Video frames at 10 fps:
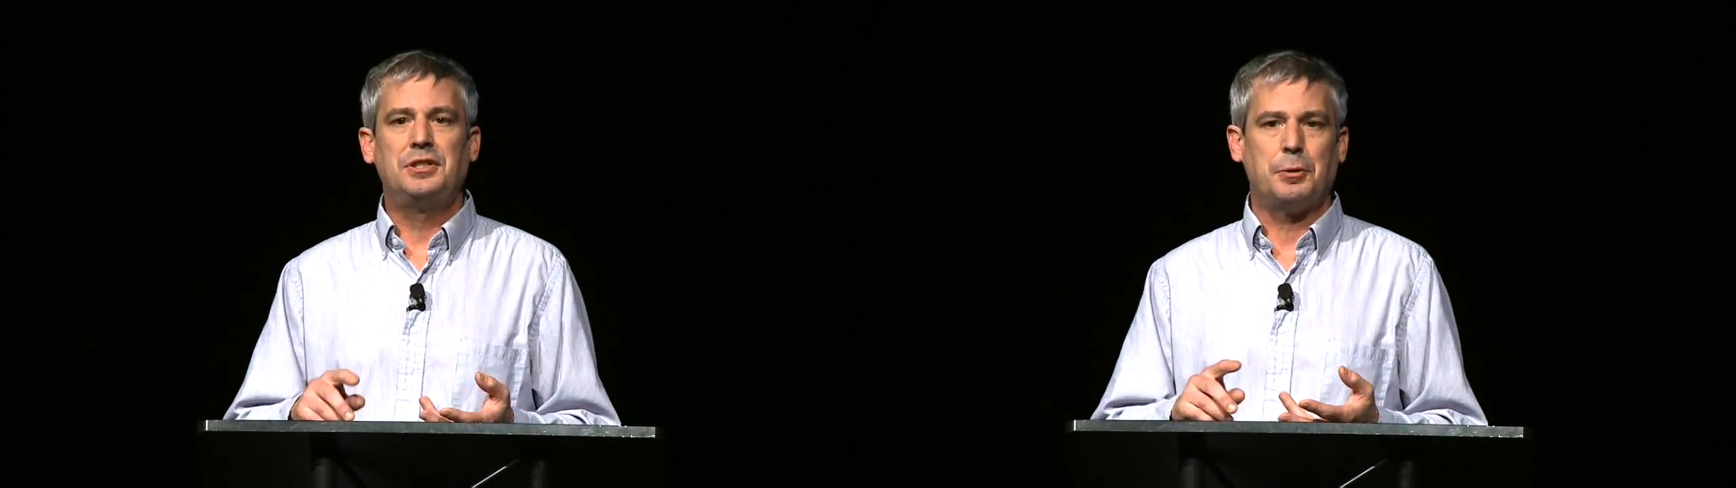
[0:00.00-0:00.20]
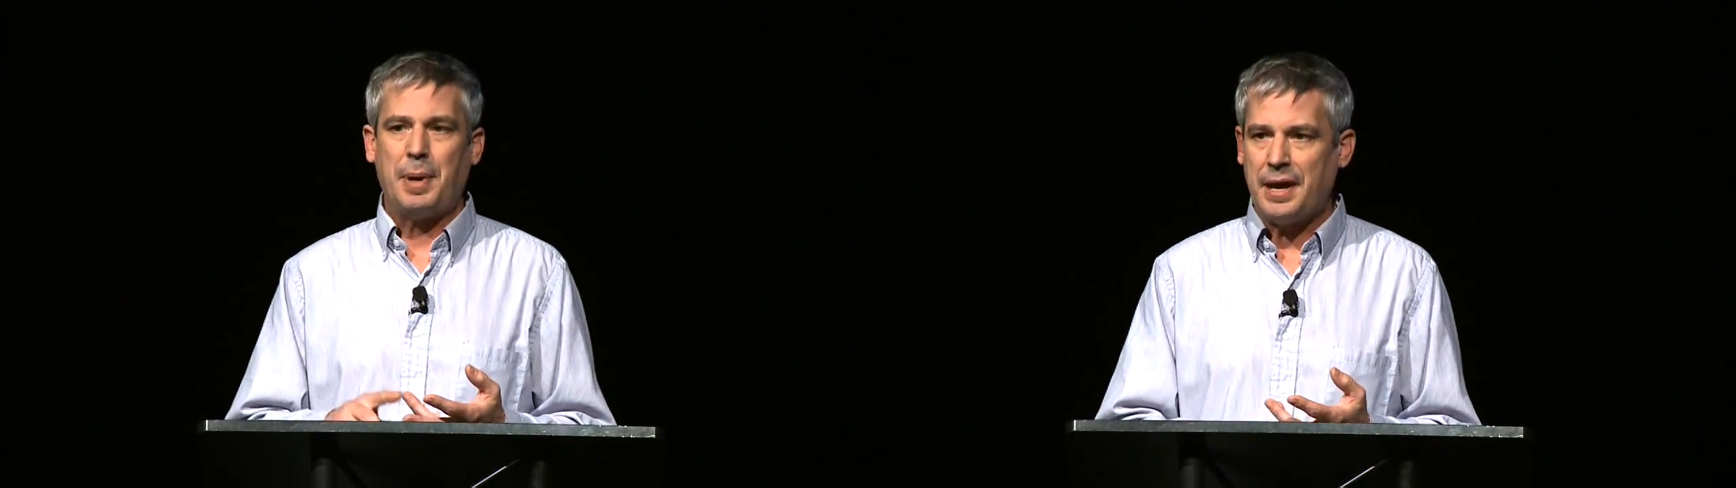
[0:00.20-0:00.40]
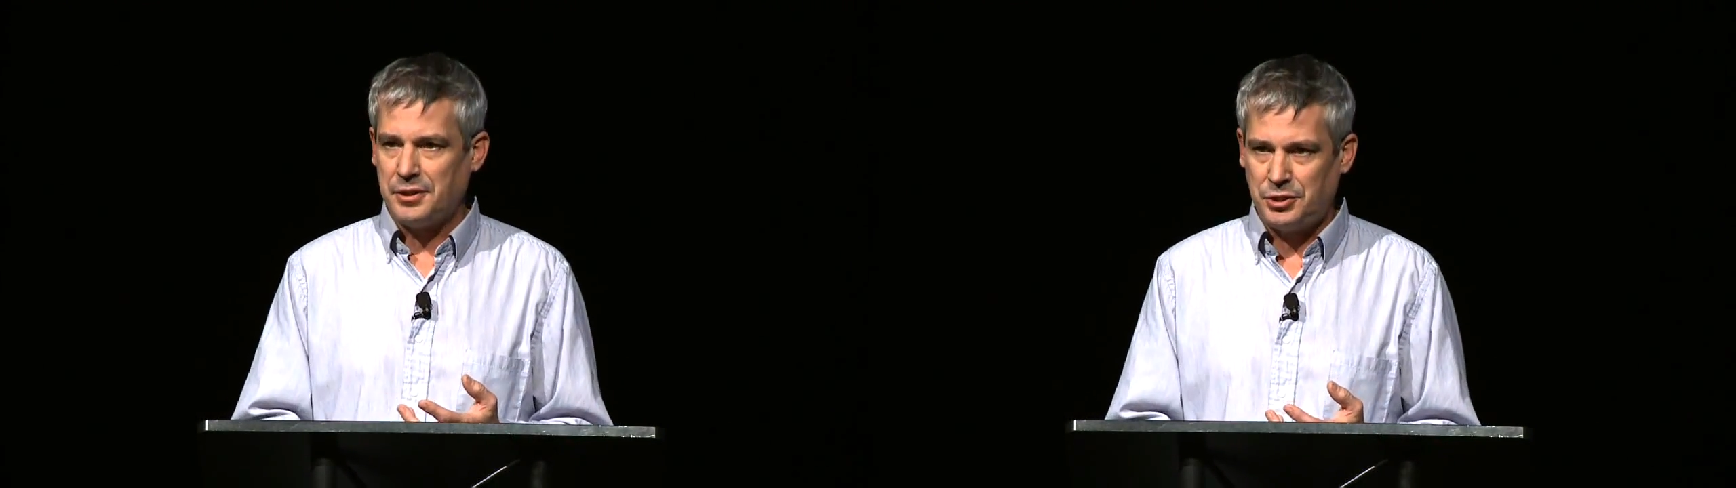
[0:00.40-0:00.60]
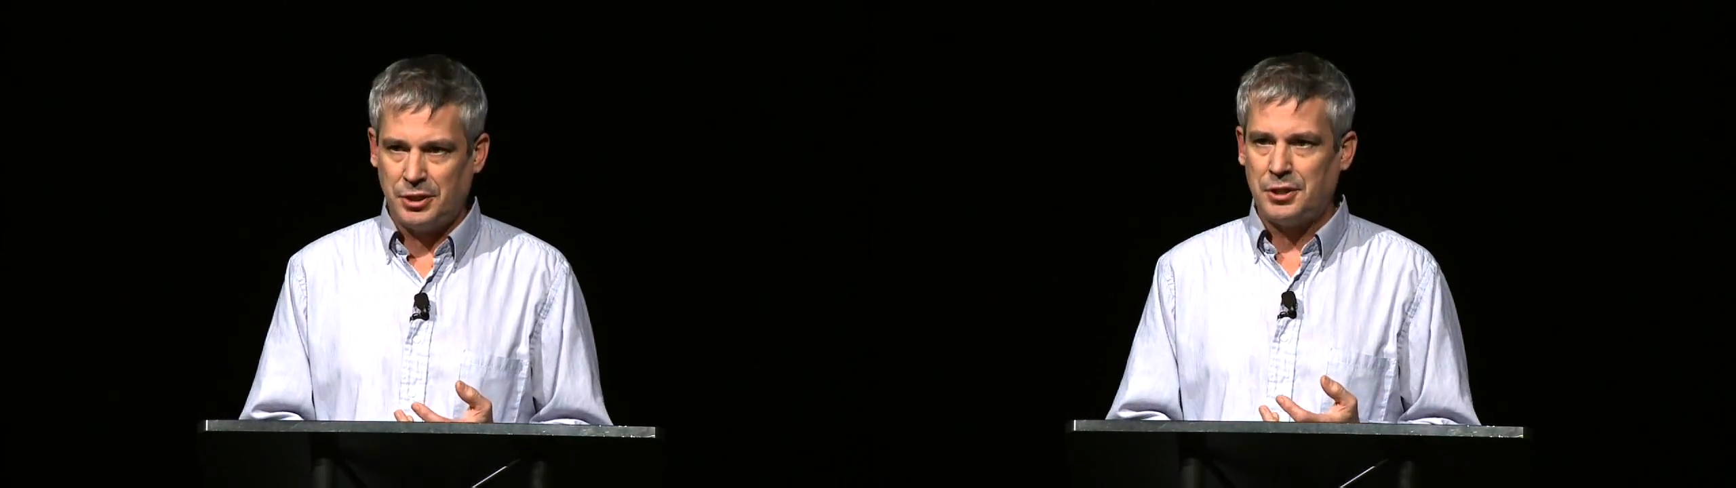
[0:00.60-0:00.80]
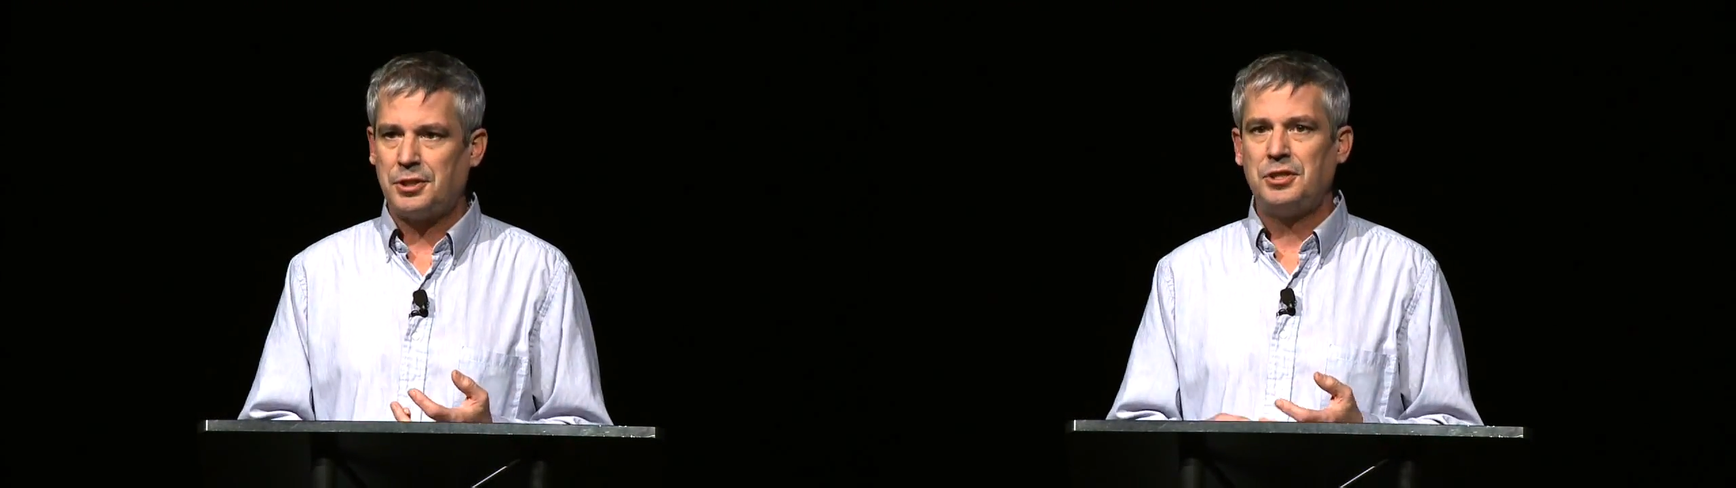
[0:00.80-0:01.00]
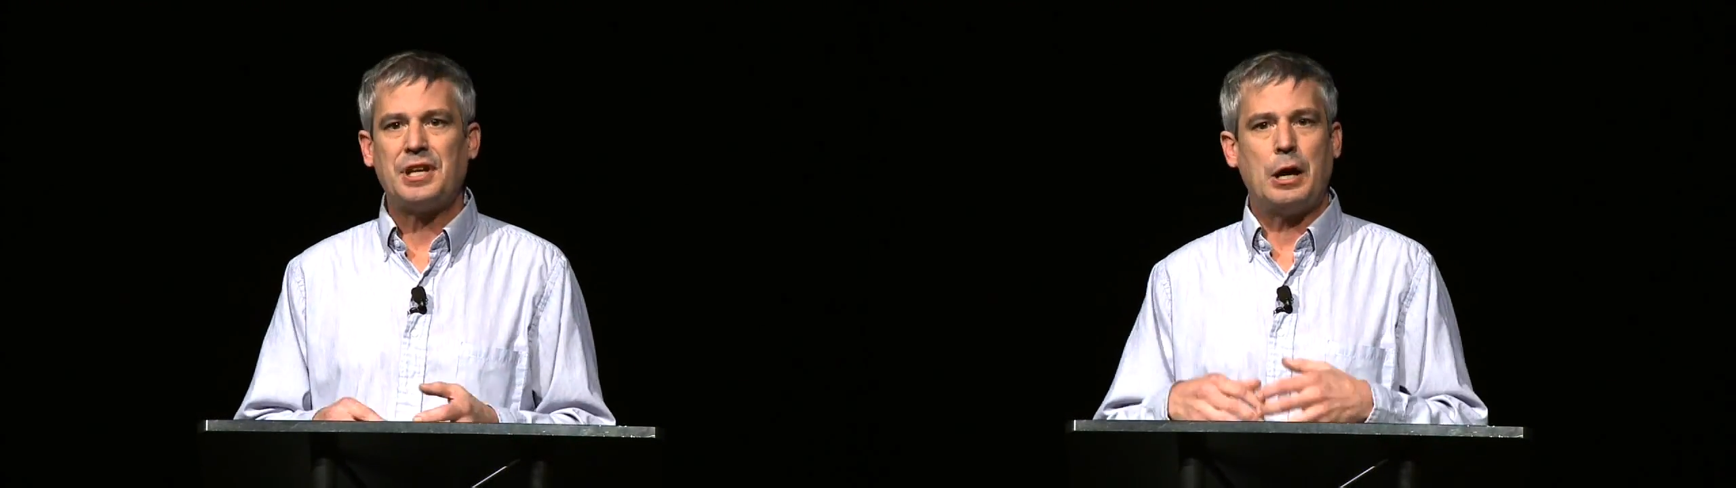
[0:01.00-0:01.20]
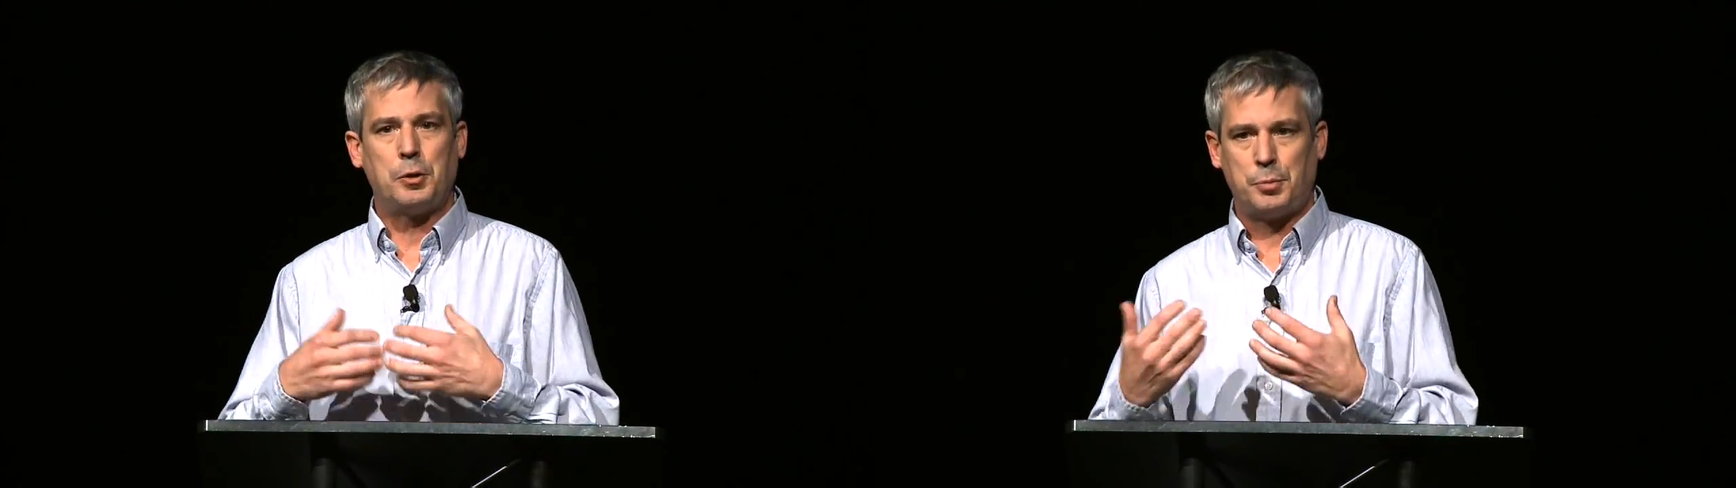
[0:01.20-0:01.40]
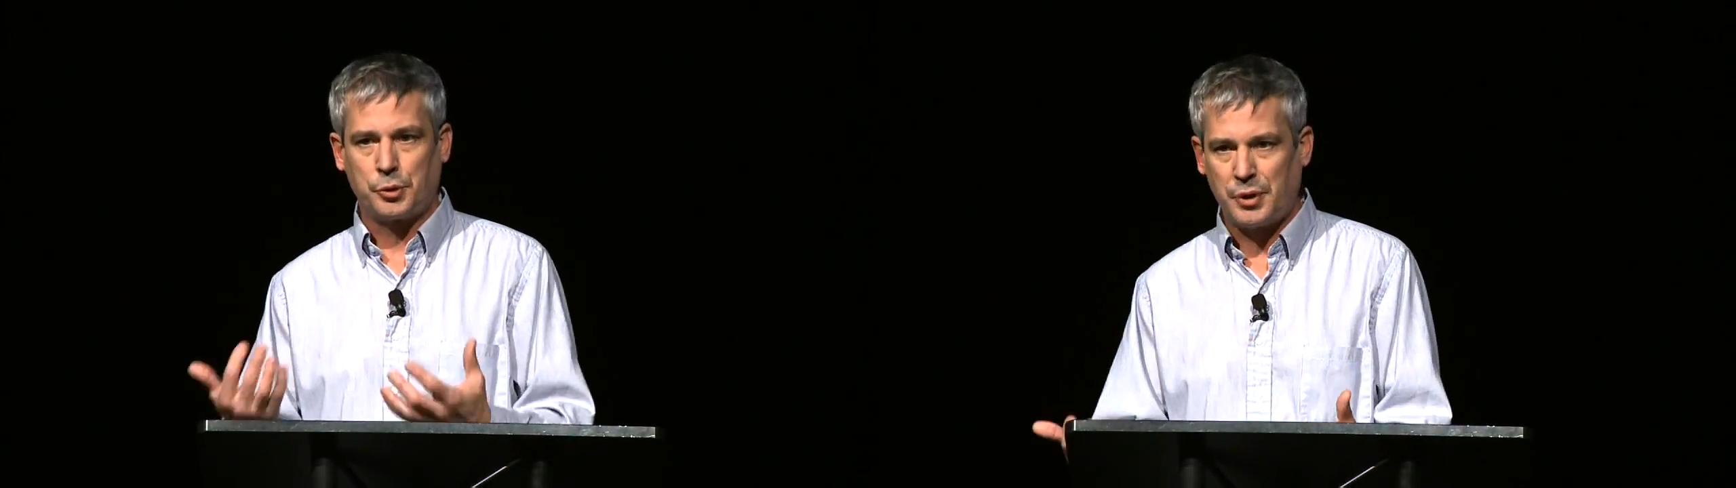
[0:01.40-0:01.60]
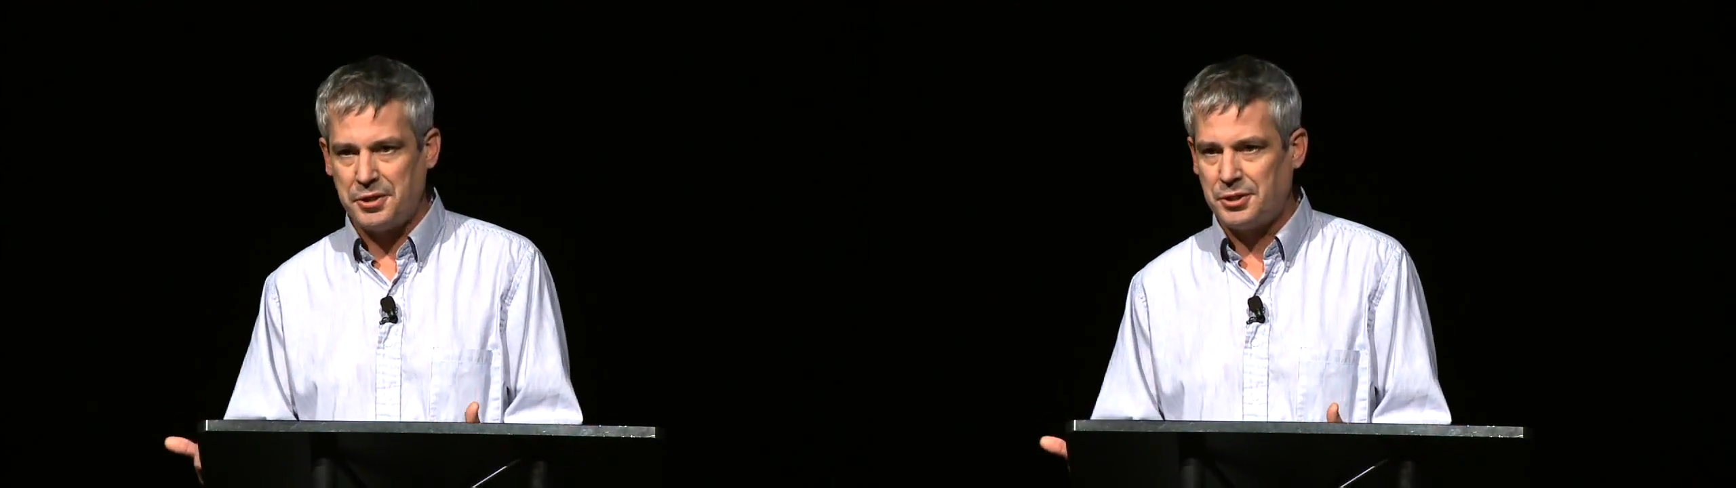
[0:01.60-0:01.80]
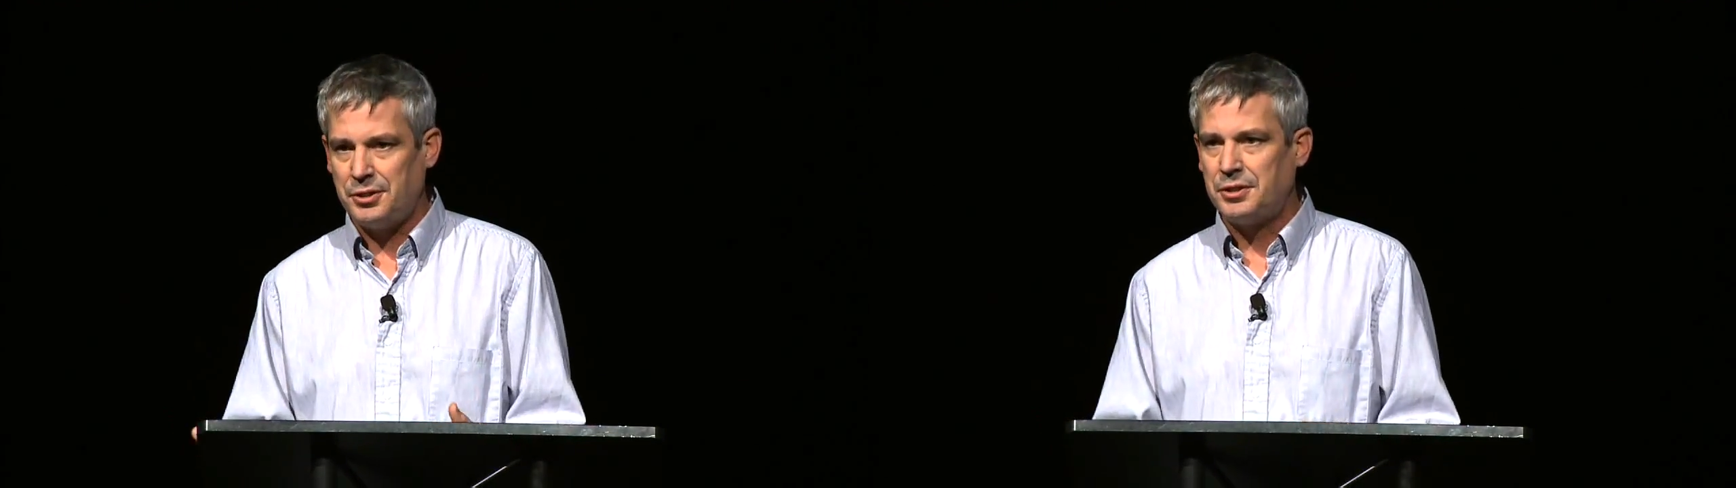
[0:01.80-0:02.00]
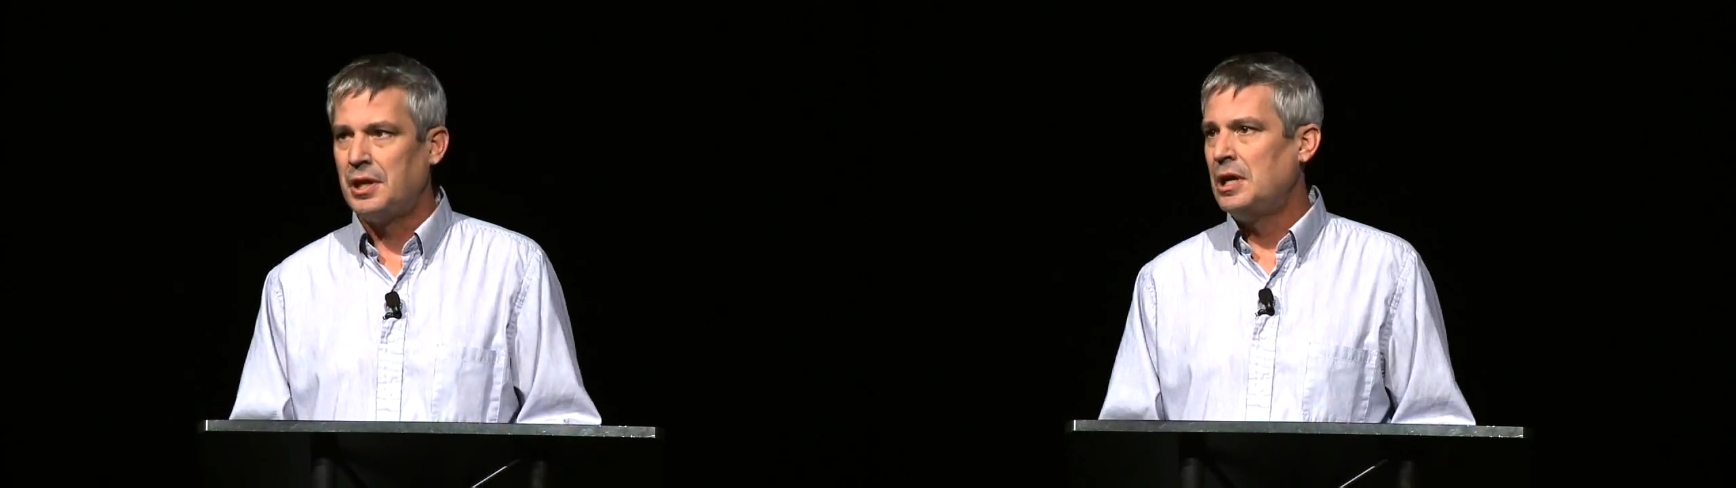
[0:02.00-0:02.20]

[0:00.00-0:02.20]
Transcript: the pathogenesis, how it progresses,